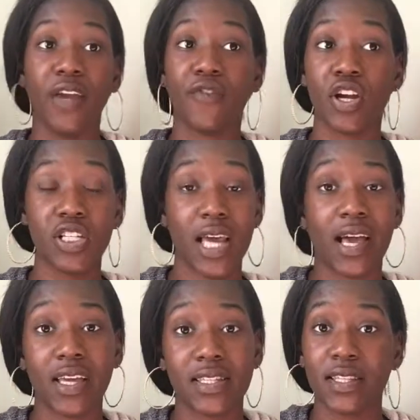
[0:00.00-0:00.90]
If your
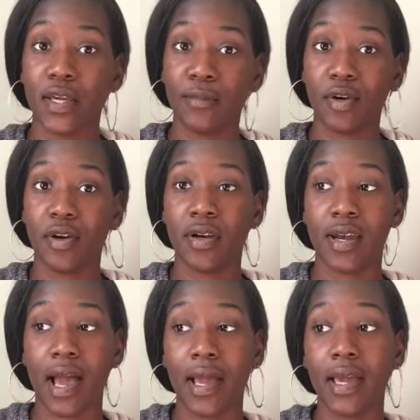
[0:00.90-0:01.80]
child can sleep during the
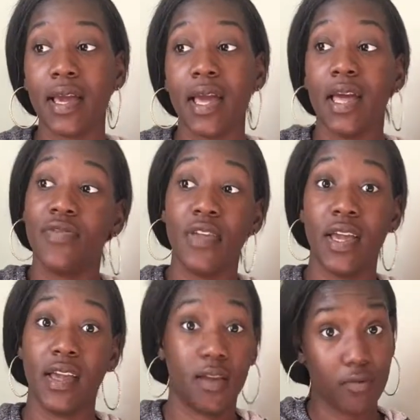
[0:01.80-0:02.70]
night,
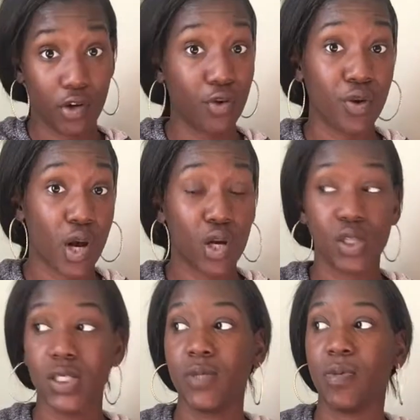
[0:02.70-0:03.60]
then
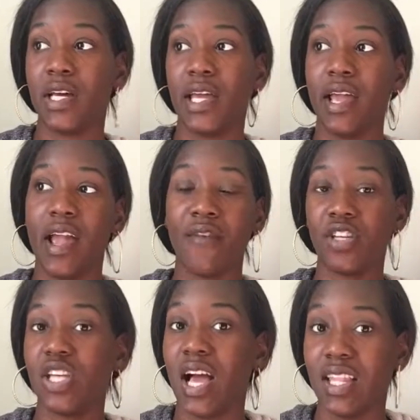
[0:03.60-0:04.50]
kudos. But every
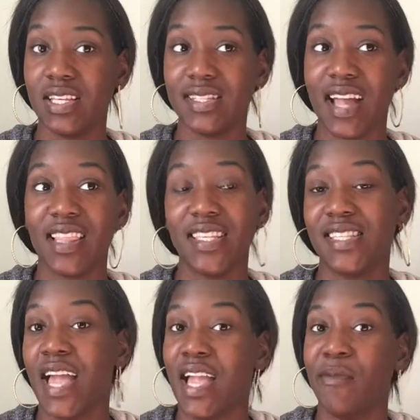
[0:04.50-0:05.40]
child is not the
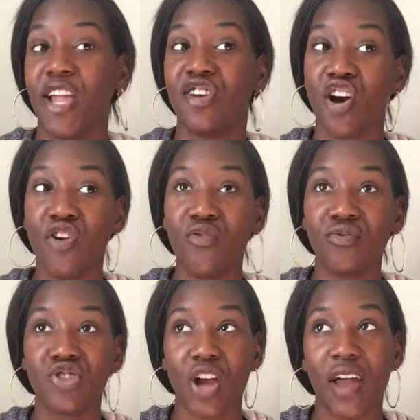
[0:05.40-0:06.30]
same. And
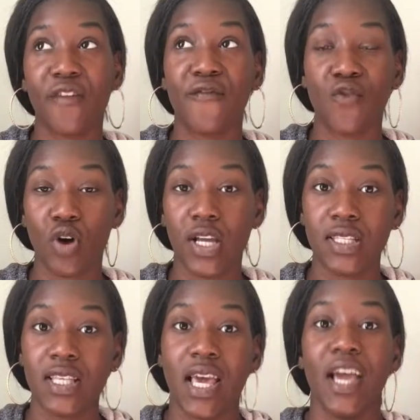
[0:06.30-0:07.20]
don't try to
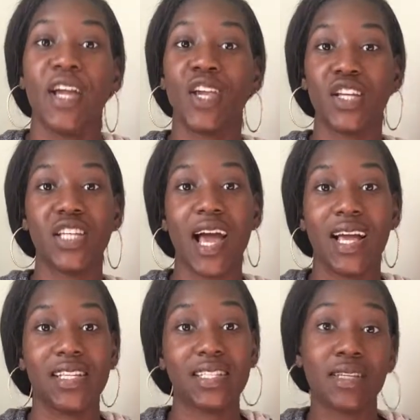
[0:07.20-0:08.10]
force your
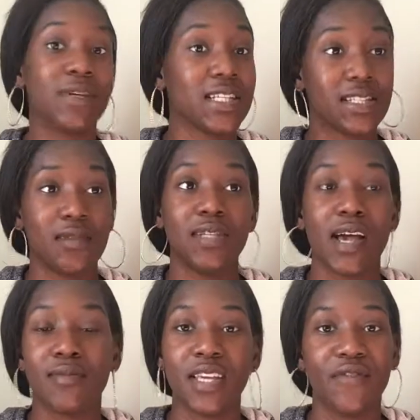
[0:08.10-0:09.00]
child to sleep, because
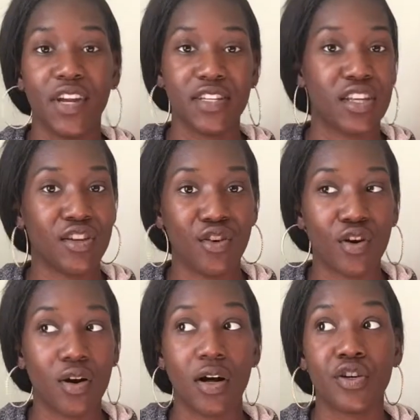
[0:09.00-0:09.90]
sometimes even as
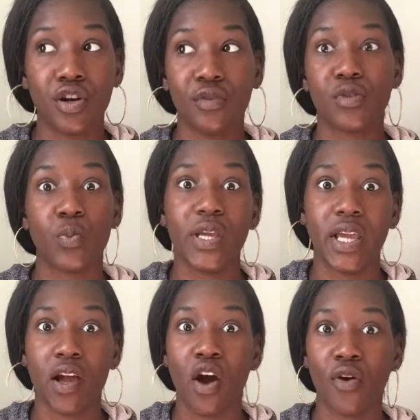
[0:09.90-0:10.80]
adults, we
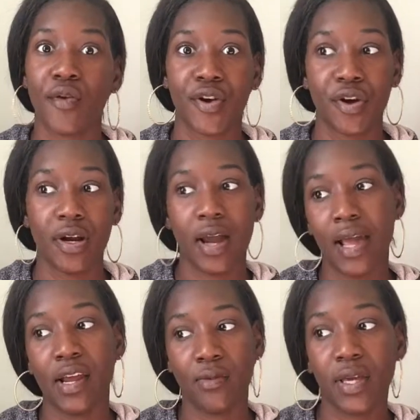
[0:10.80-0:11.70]
get hungry during the
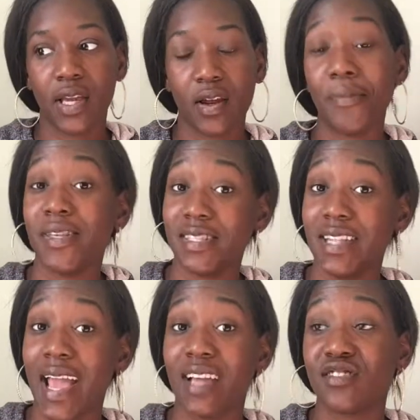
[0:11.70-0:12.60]
night and we get up and
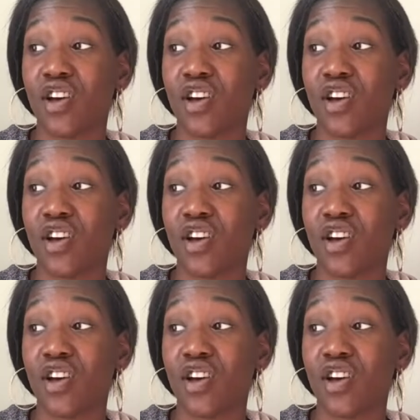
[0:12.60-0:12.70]
snack.